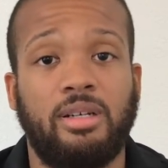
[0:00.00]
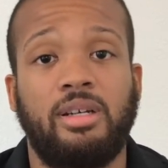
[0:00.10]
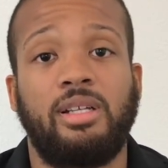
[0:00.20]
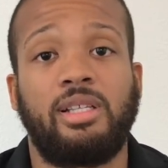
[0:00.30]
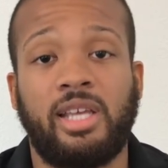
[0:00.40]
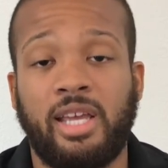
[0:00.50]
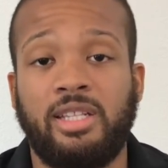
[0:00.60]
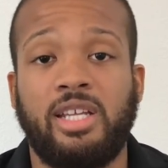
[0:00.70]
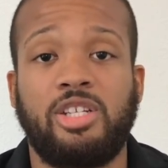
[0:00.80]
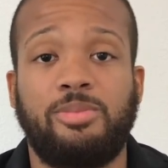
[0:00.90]

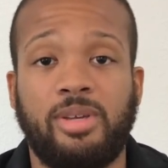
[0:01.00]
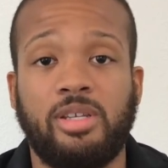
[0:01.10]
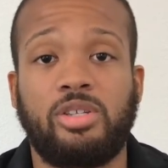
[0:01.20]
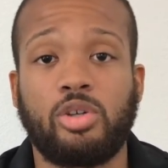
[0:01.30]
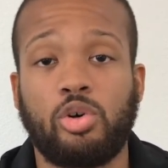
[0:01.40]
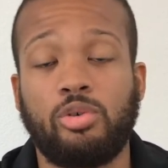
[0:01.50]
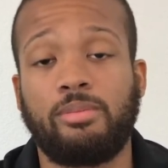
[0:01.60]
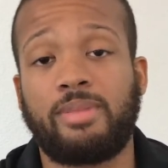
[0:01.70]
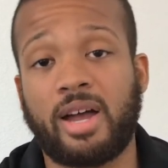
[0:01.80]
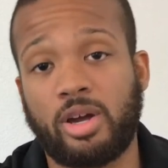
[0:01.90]
that is being
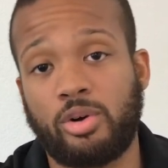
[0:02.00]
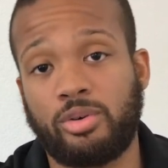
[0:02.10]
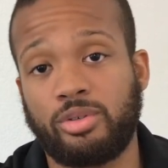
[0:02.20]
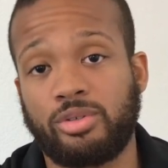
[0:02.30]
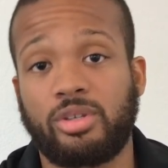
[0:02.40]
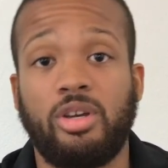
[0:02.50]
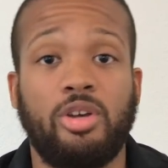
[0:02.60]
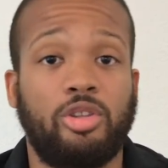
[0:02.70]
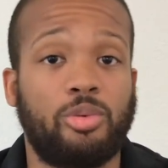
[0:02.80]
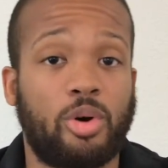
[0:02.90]
sold by owners
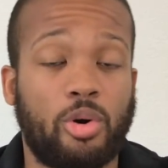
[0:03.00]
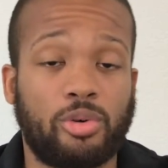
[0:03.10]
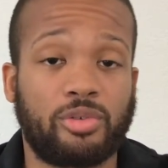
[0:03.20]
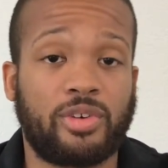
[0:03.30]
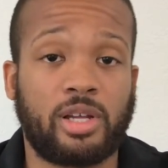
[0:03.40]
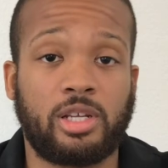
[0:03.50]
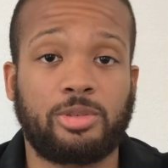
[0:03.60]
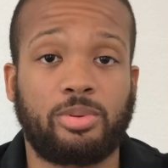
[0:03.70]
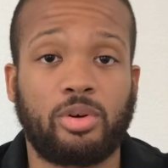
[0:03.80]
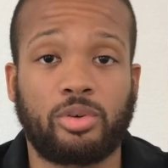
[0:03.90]
through an owner finance
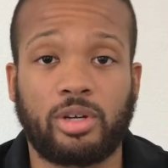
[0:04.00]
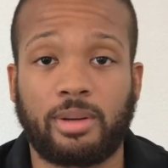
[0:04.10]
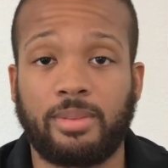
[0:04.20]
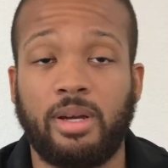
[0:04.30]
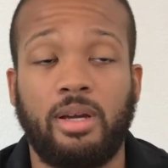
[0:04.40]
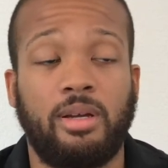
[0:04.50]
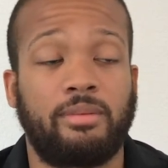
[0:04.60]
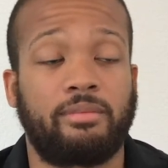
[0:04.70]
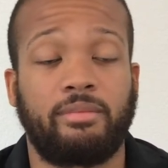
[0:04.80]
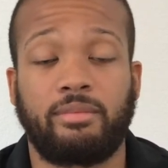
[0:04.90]
program.
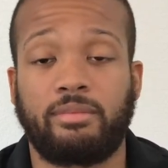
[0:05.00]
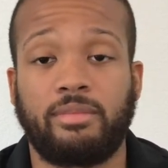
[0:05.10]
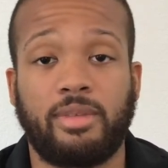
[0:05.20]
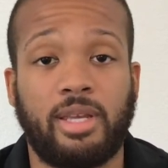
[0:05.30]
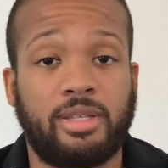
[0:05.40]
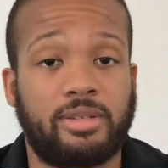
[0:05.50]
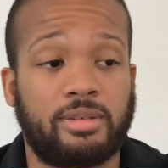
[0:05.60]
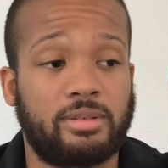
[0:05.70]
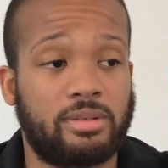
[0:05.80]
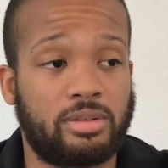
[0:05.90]

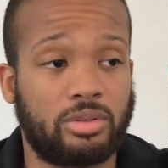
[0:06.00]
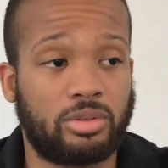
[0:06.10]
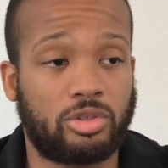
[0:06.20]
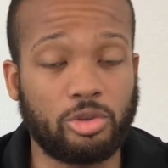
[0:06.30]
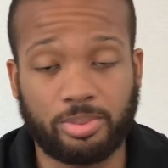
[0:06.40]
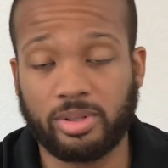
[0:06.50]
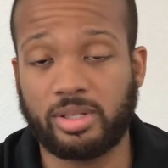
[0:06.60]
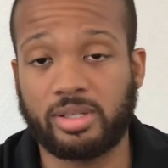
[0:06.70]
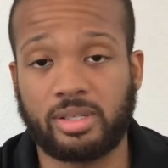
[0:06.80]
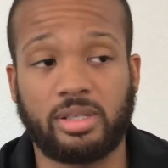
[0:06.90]
It's super
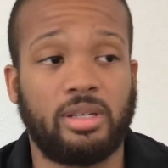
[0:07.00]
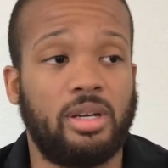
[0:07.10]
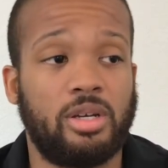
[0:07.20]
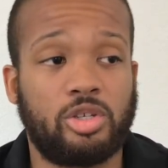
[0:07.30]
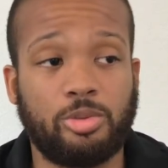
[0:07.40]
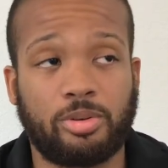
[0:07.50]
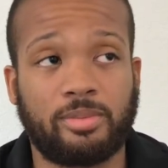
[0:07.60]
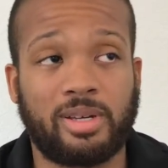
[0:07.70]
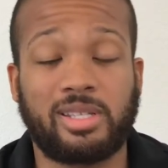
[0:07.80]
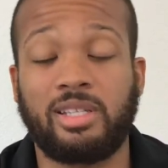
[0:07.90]
easy, super
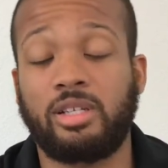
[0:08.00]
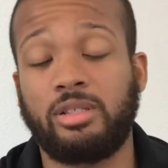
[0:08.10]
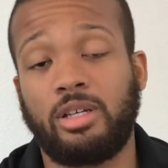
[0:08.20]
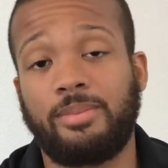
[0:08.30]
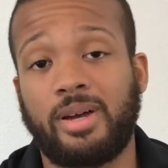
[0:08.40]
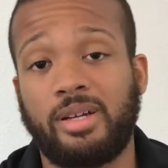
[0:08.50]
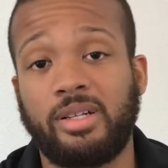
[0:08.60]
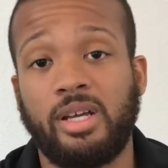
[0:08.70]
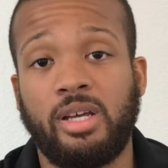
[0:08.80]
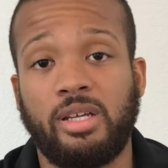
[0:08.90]
amazing. And the good thing about
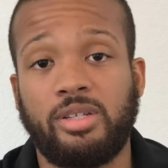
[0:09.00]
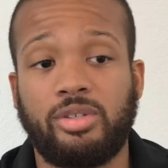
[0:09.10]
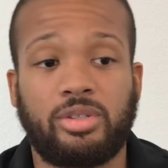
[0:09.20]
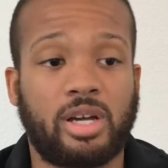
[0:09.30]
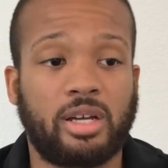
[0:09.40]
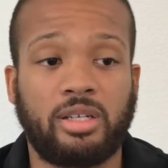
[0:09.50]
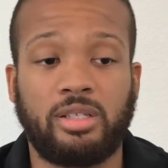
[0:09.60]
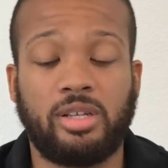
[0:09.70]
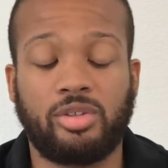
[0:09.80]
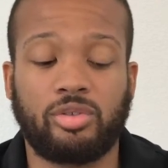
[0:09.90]
it is you're talking
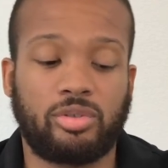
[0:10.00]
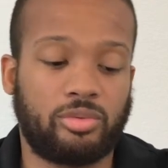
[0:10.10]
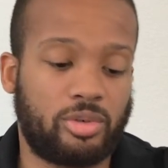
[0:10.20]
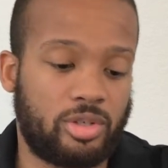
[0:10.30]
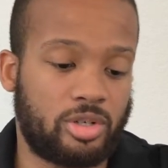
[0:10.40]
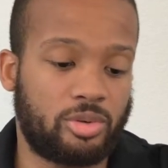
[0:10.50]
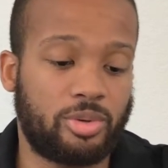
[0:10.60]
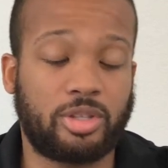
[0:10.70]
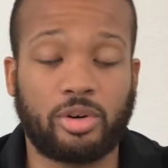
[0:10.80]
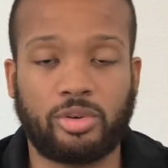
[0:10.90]
either
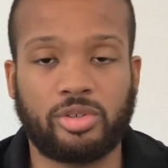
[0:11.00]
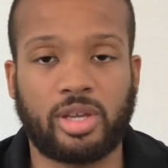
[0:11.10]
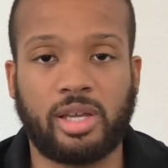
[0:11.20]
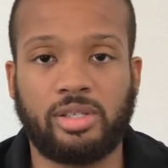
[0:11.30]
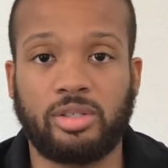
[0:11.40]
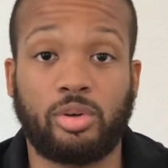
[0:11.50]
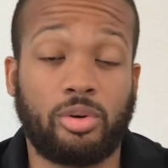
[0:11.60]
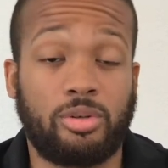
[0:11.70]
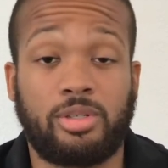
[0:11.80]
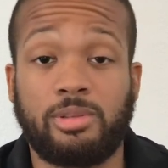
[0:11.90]
with the owner's agent
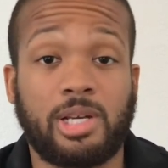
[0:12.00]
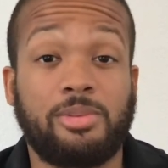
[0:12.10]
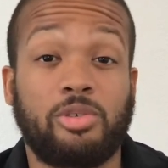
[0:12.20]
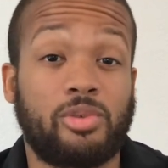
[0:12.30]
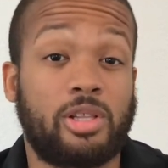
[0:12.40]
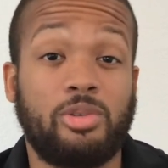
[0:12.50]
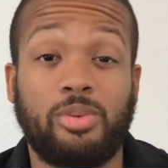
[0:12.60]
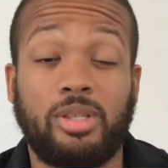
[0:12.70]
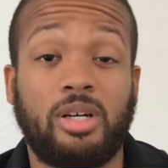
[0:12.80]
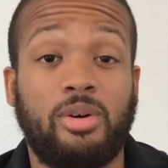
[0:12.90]
or sometimes directly
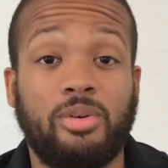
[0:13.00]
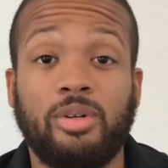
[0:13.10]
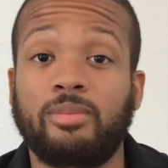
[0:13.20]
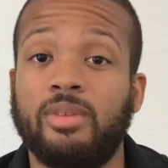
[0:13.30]
with the owner,